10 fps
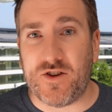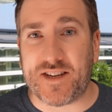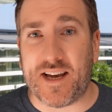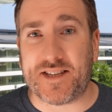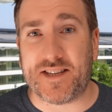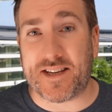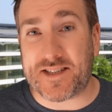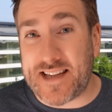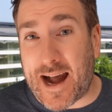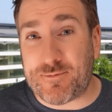news is that
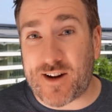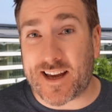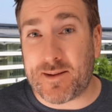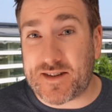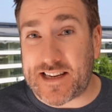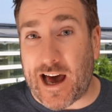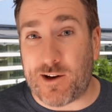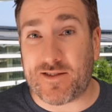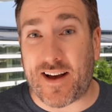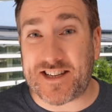Snapdragon
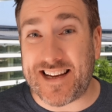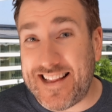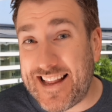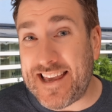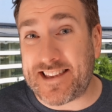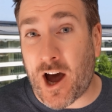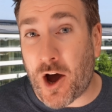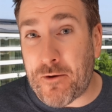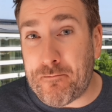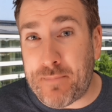themselves have actually leaked their own